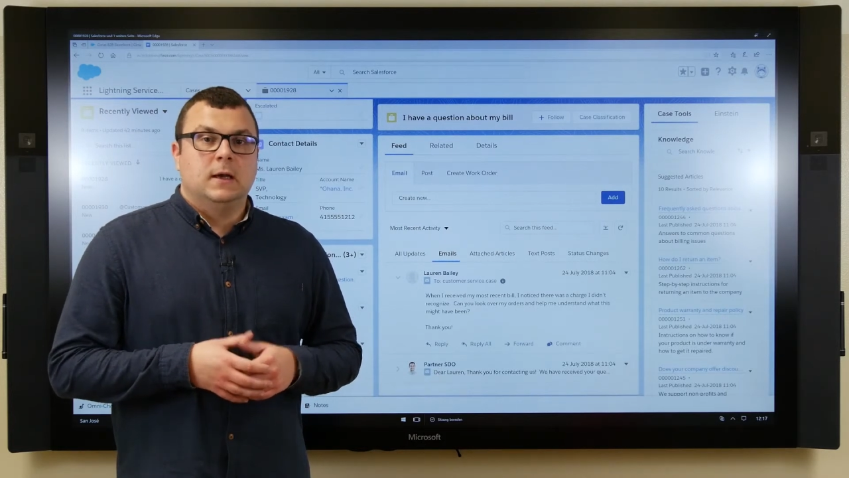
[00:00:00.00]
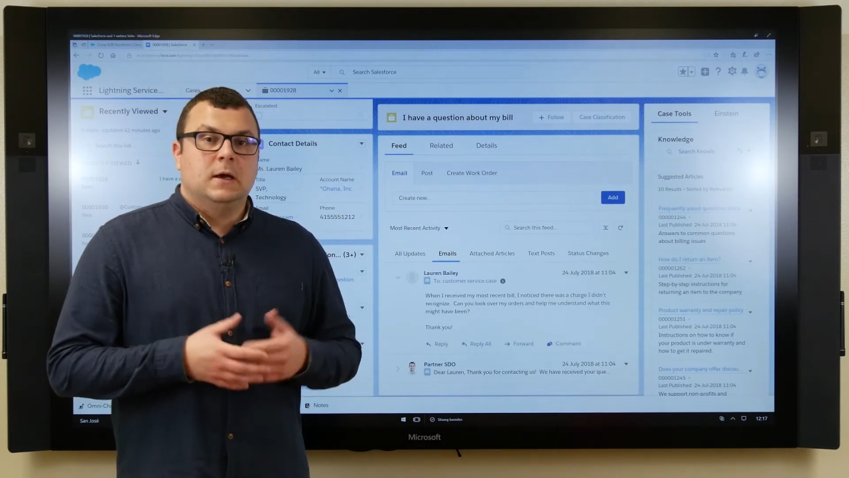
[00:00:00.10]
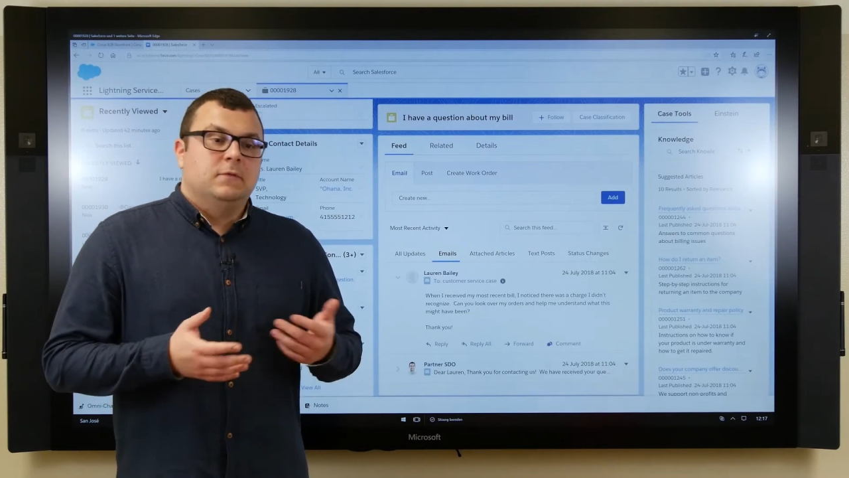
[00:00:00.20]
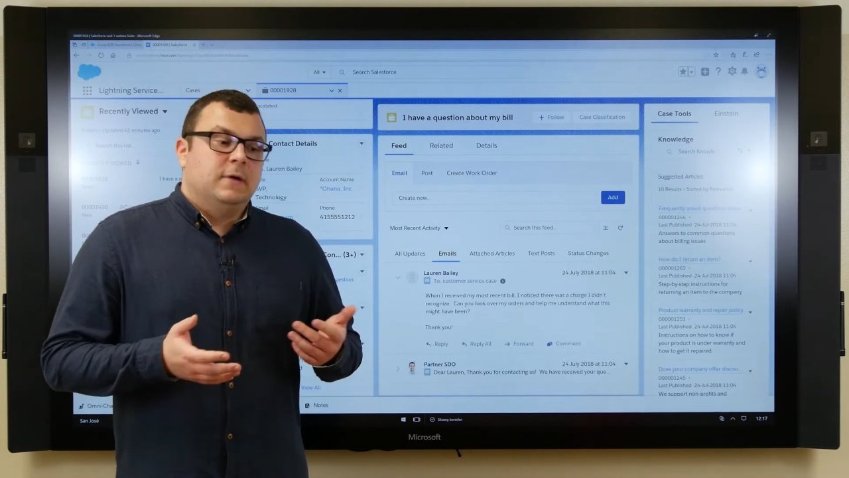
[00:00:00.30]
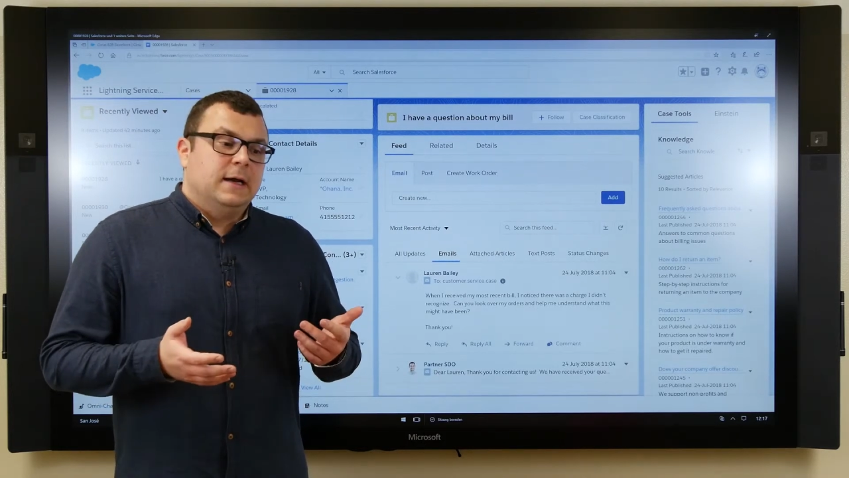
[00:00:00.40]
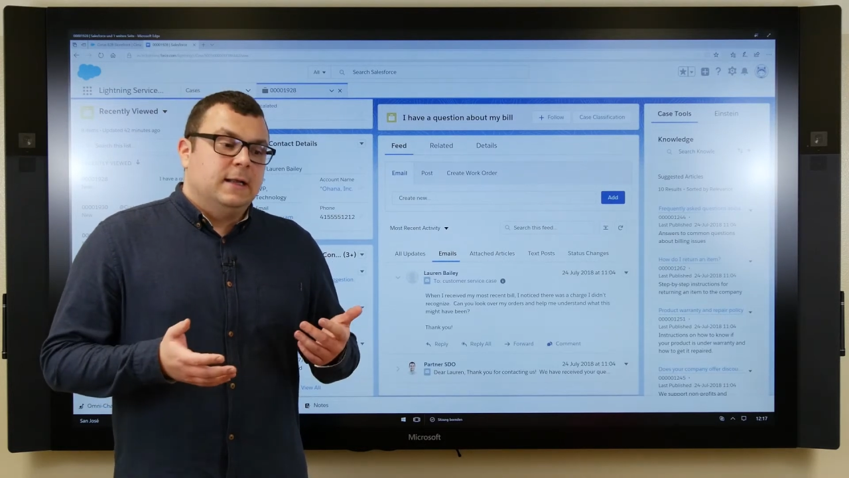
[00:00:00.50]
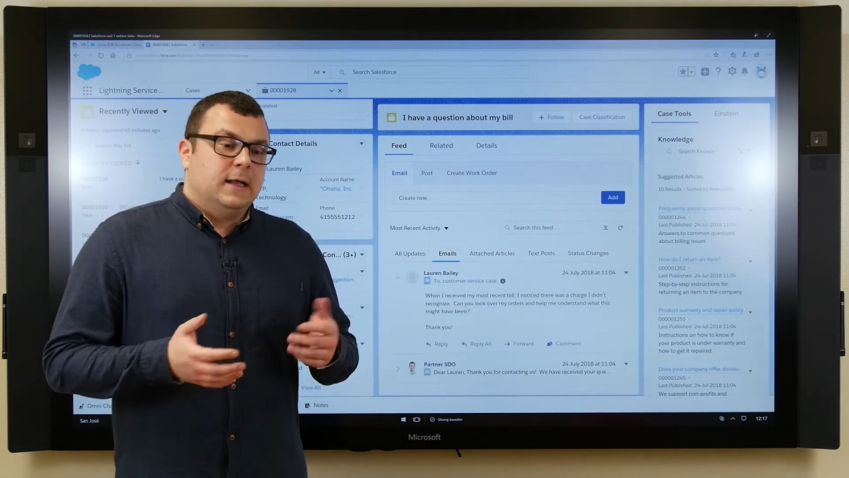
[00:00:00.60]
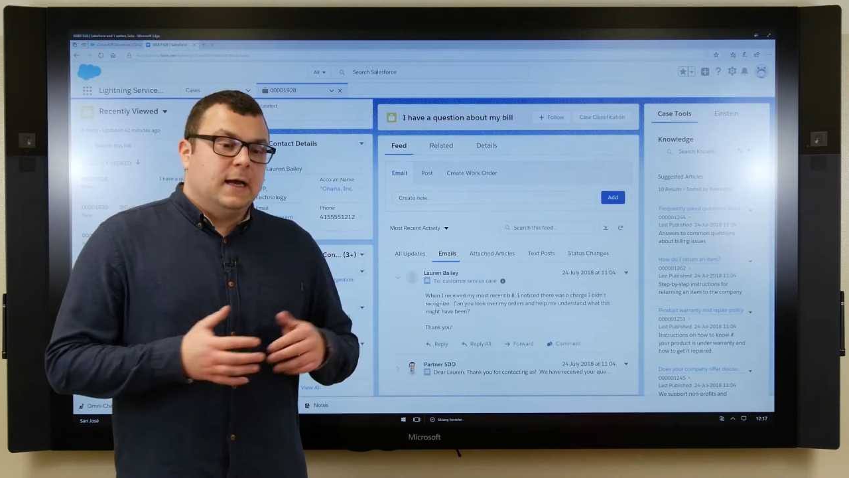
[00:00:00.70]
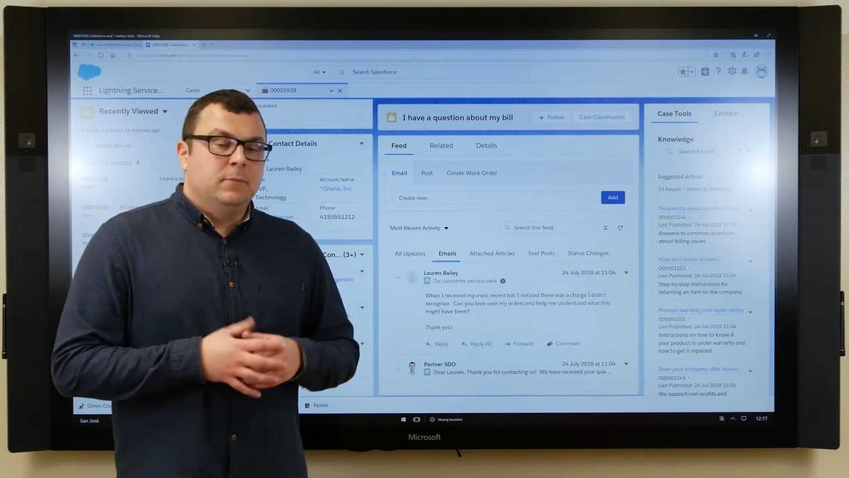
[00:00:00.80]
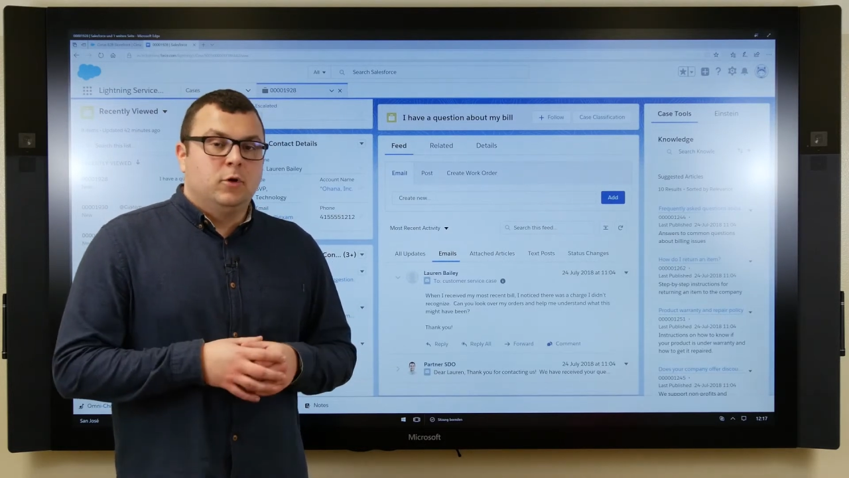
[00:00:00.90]
Because it's
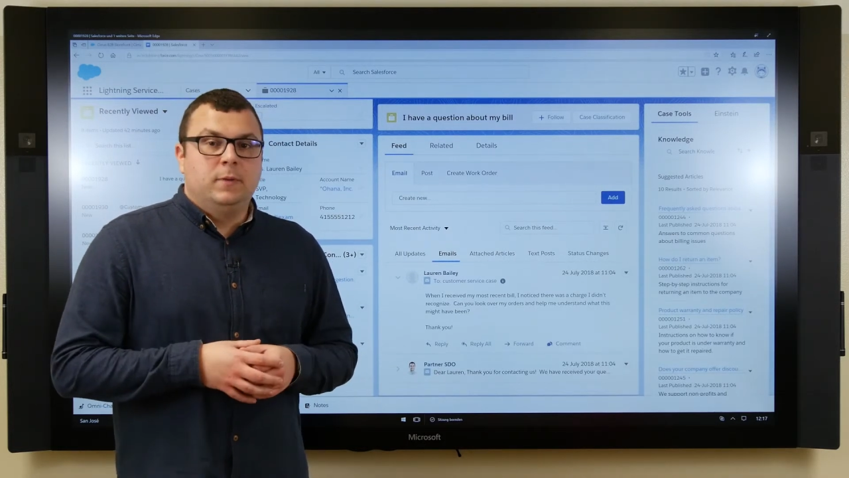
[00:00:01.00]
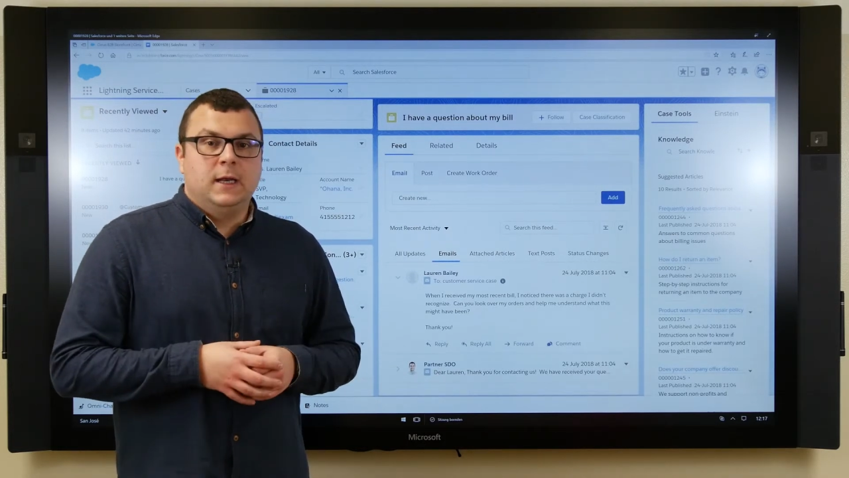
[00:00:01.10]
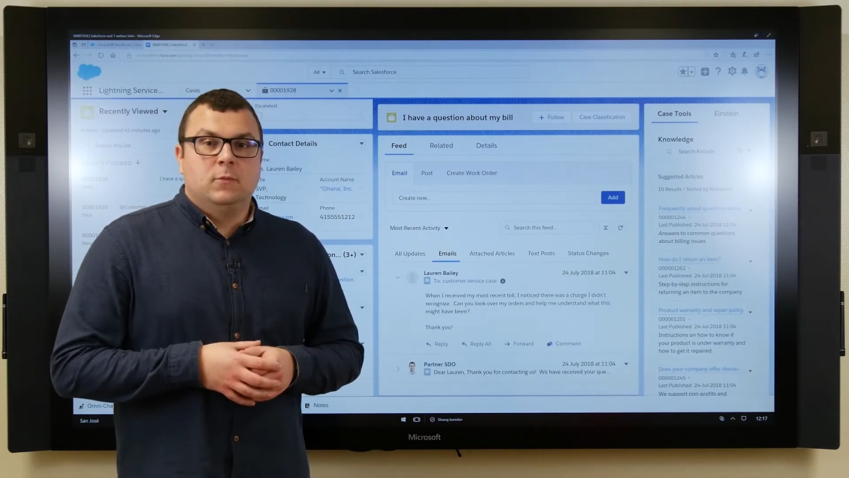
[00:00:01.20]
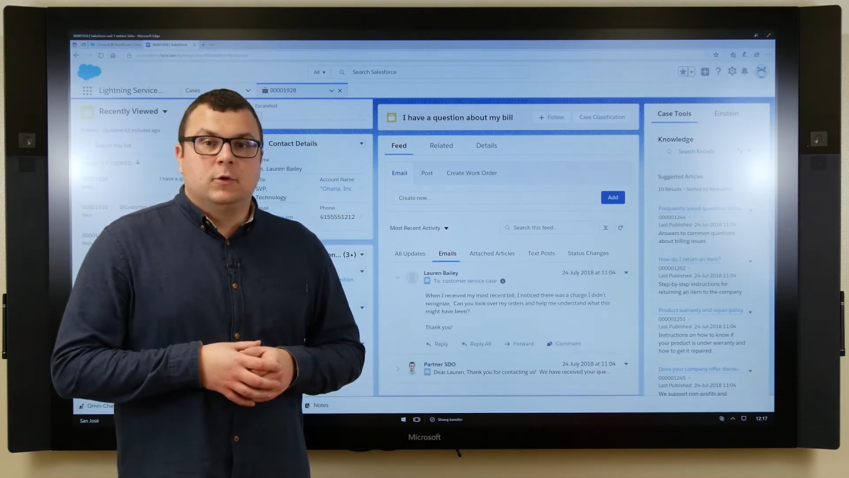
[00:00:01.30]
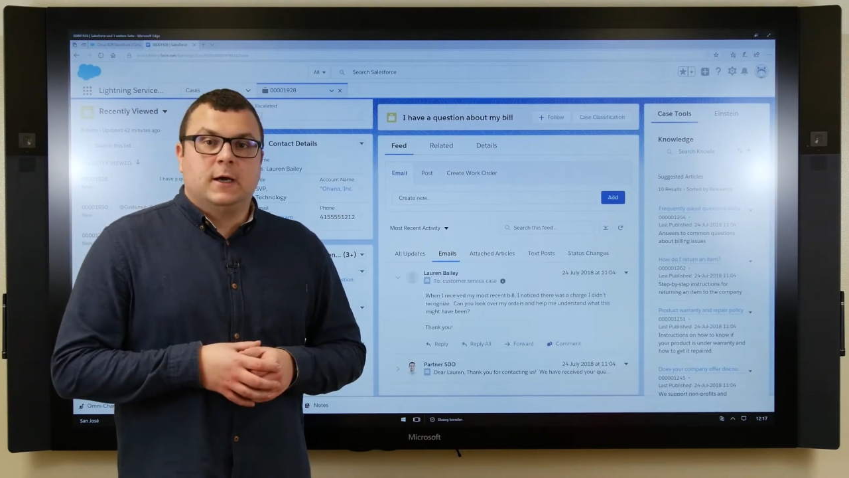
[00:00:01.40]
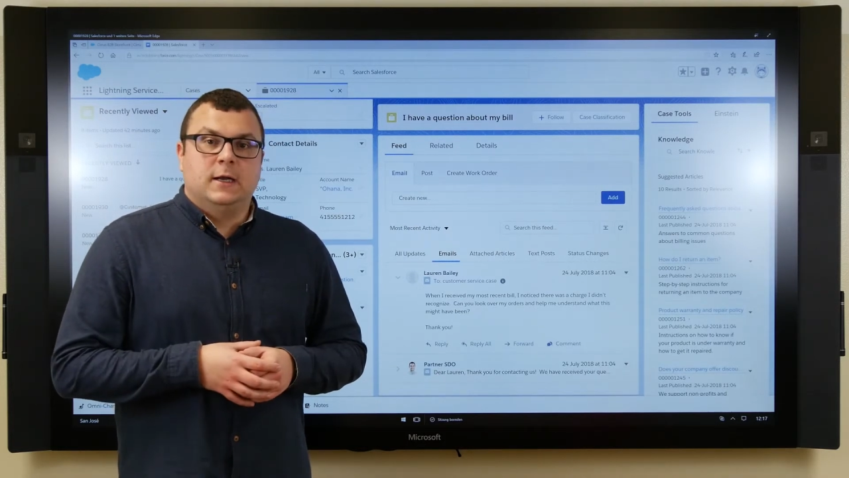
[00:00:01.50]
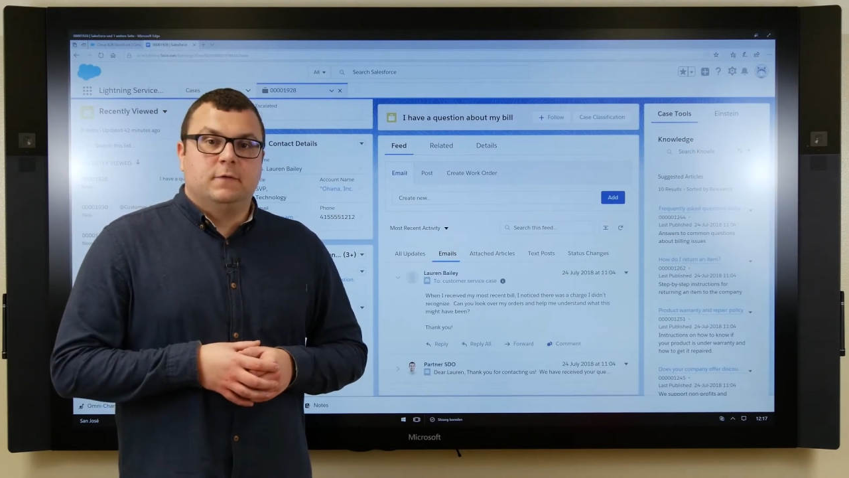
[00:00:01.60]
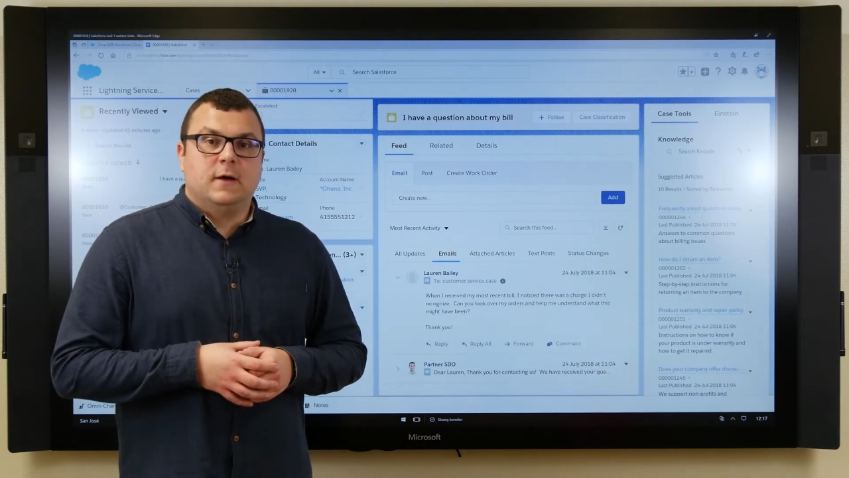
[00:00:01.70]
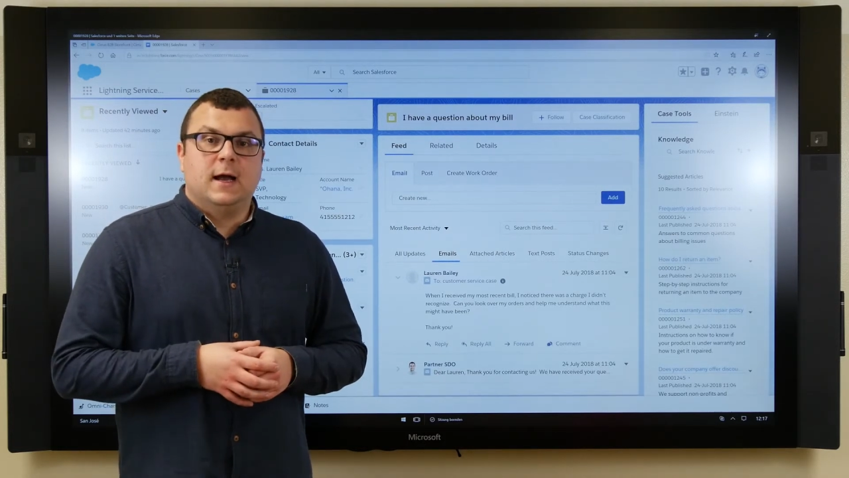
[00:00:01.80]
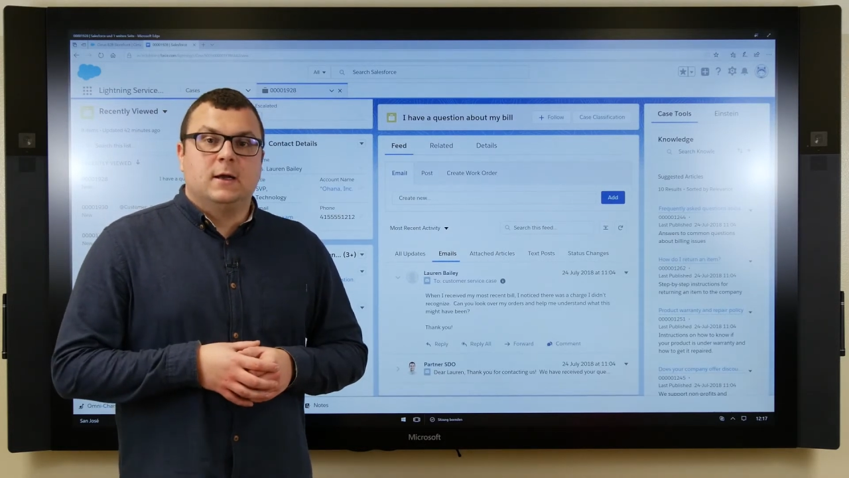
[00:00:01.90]
possible a problem
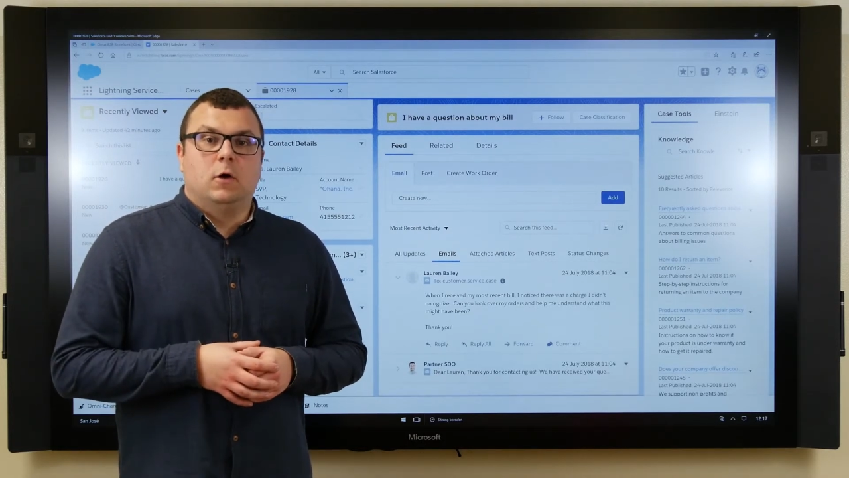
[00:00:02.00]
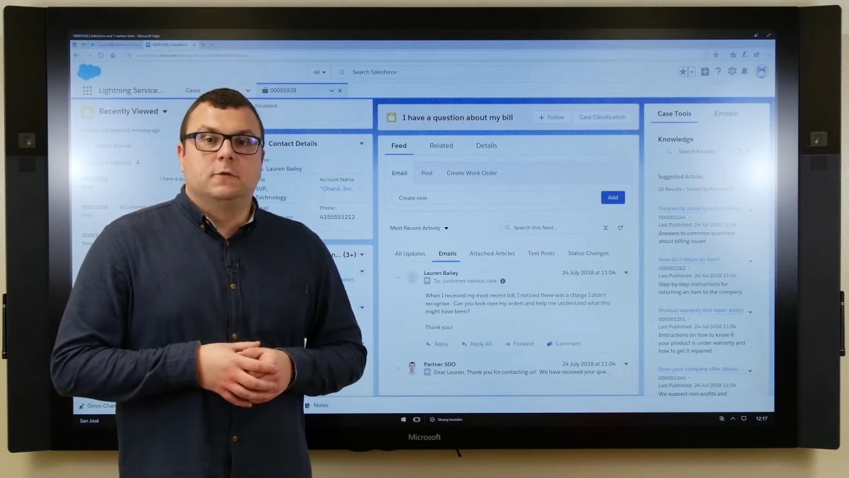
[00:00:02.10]
isn't solved